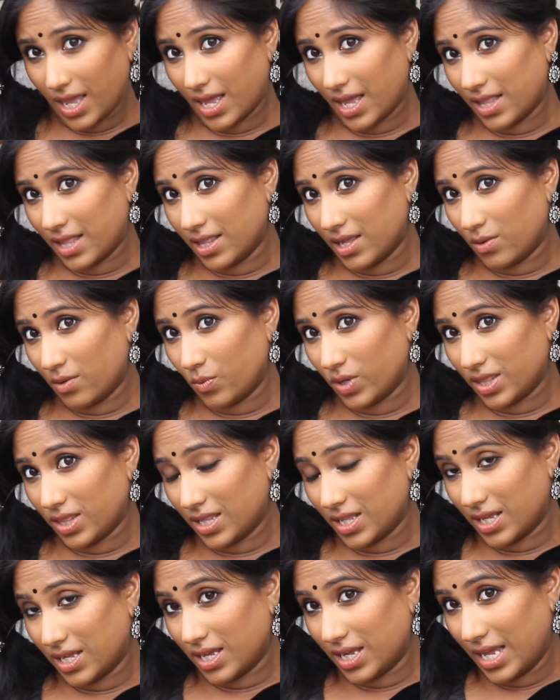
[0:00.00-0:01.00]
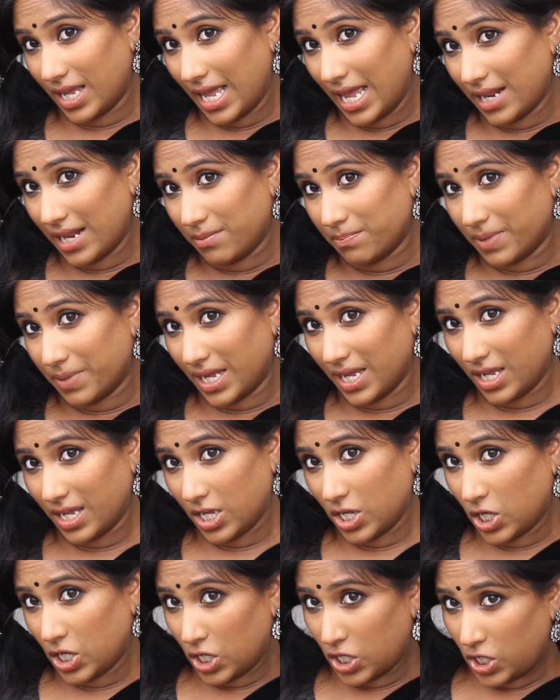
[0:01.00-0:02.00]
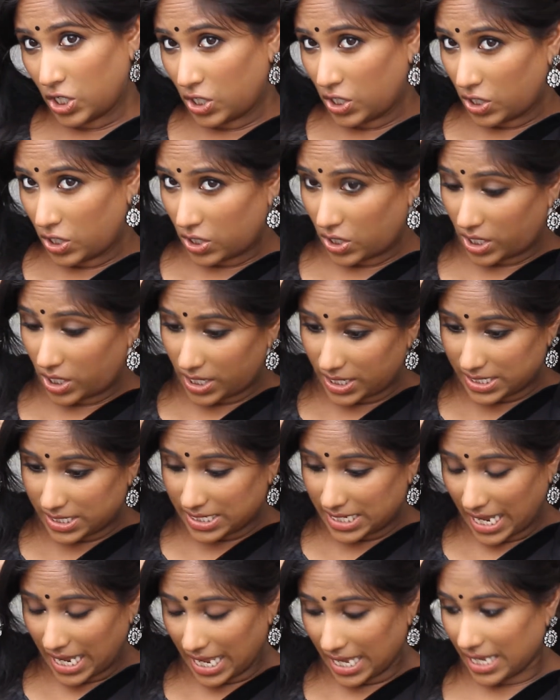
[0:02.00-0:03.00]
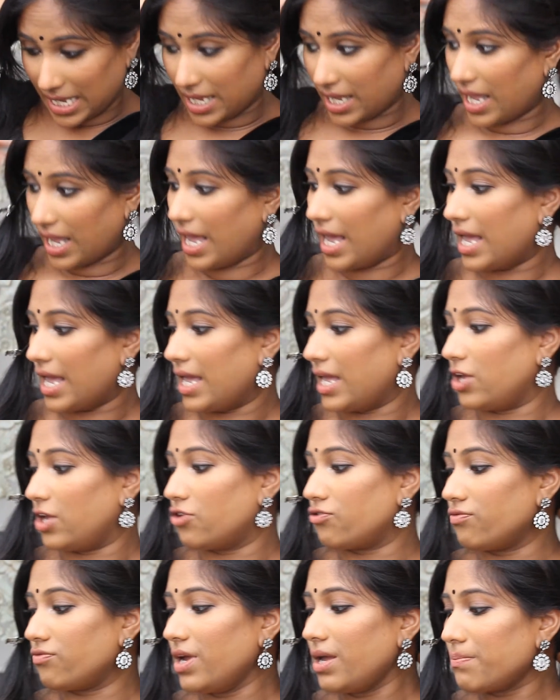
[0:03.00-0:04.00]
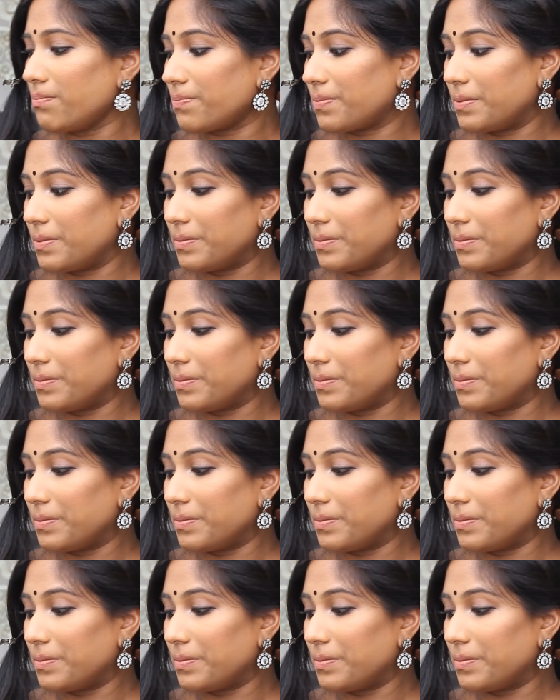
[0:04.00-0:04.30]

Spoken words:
And then with the end bit, you're going to take a grip